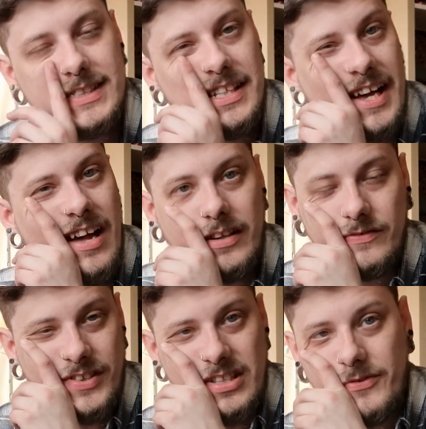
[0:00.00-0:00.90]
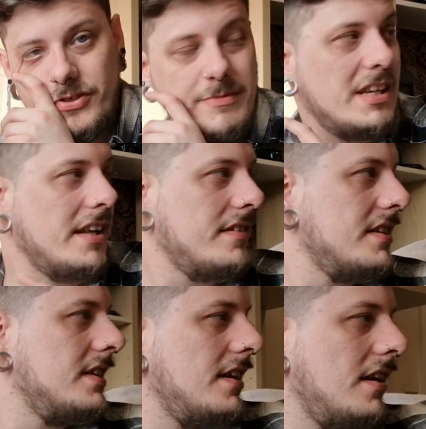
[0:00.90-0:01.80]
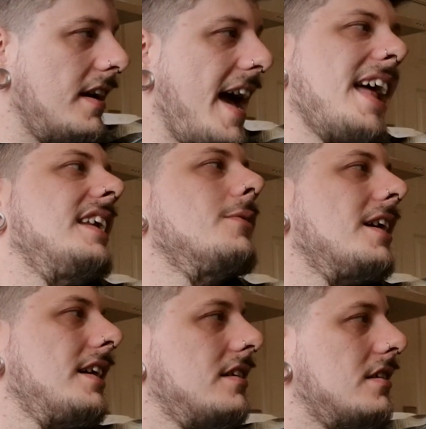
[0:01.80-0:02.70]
I couldn't find the Fujimi kit anywhere.